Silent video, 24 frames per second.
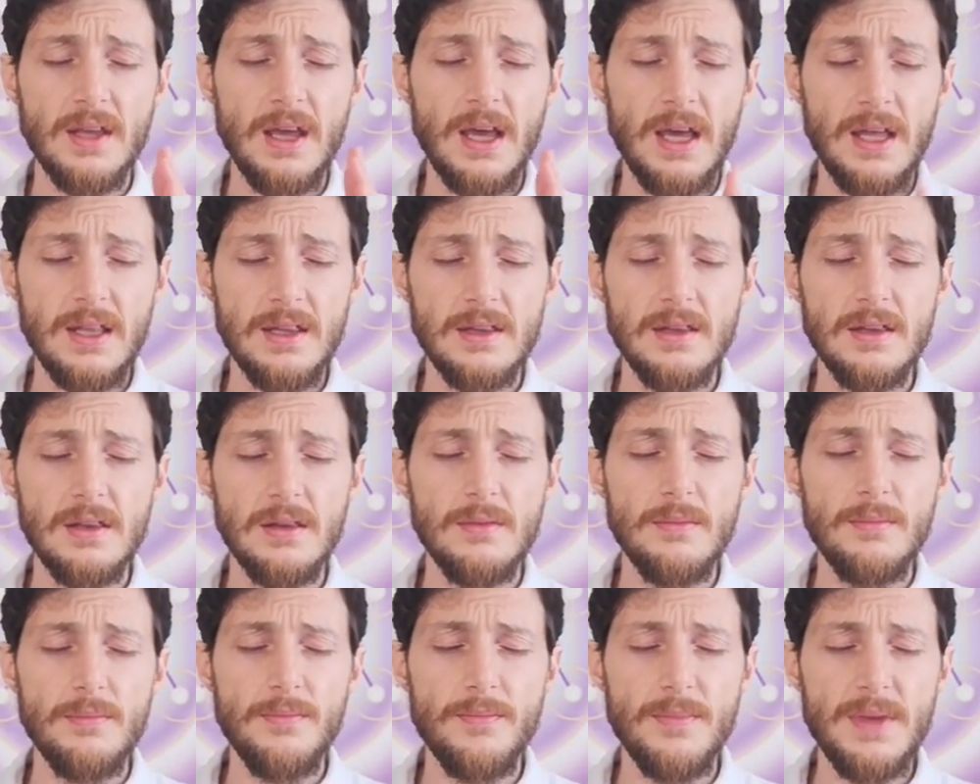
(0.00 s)

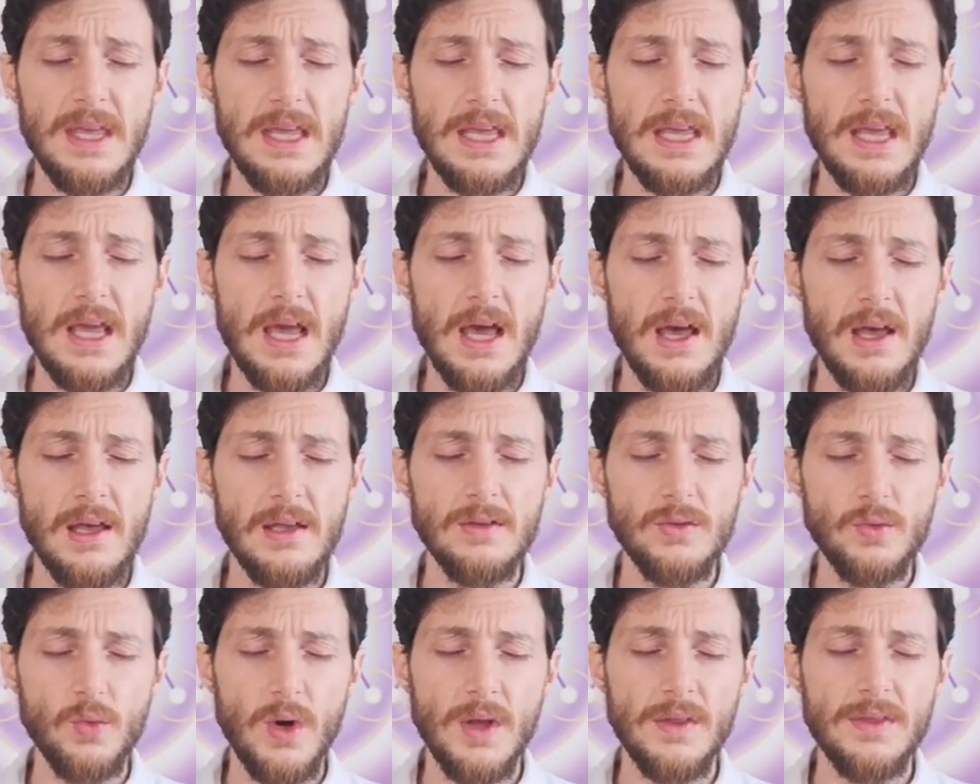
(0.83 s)
and be
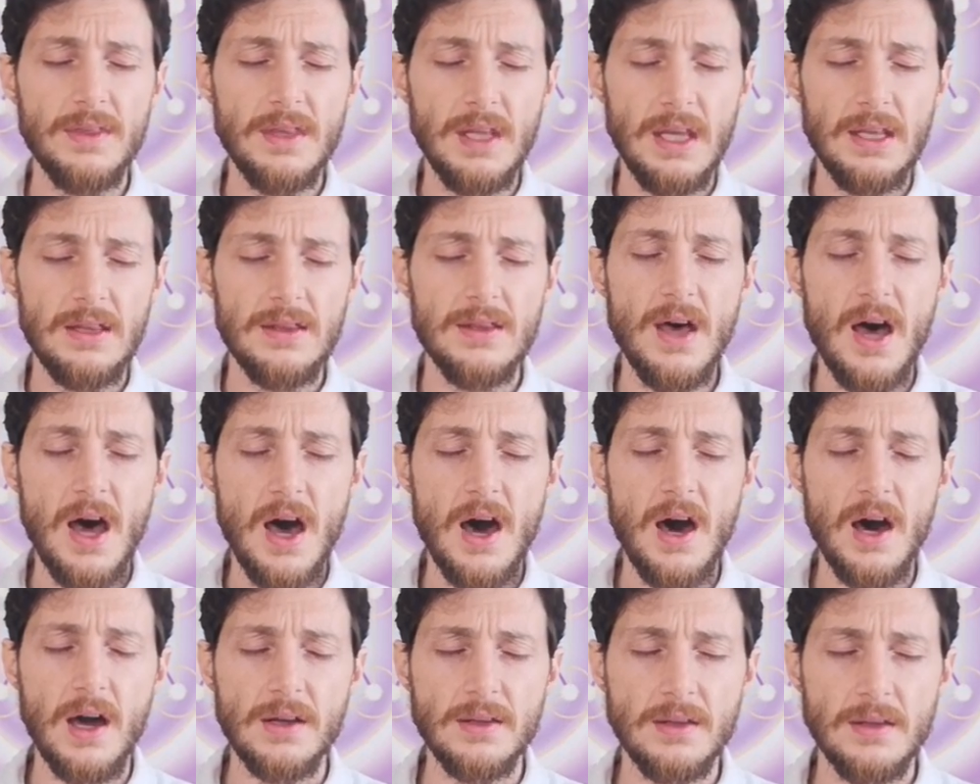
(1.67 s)
as one in the
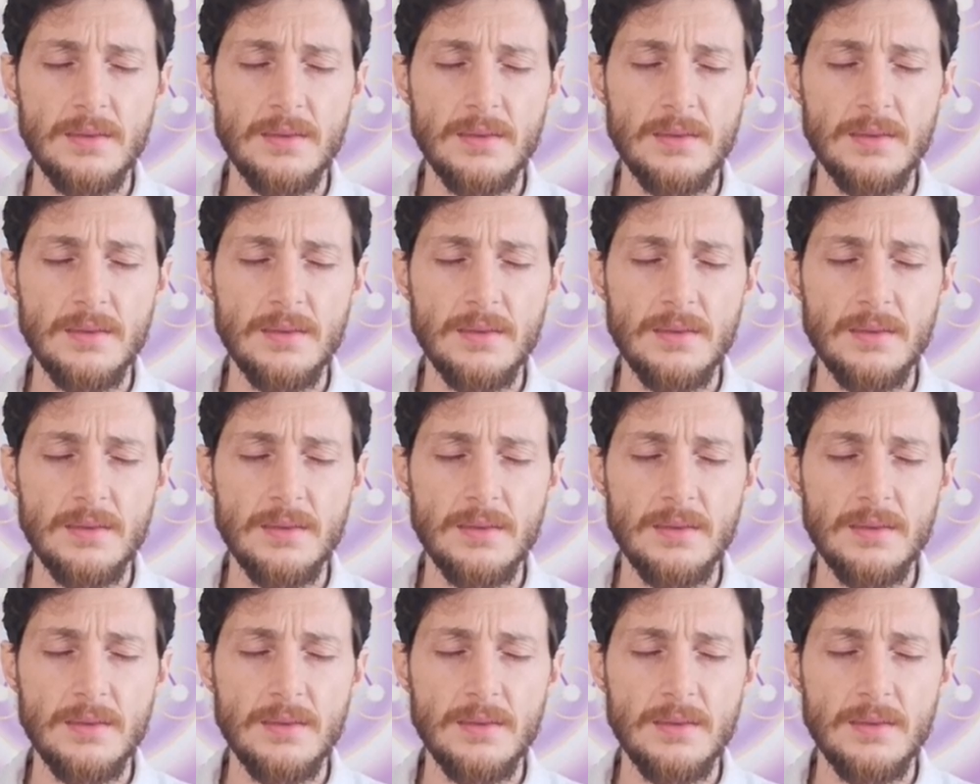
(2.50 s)
heart.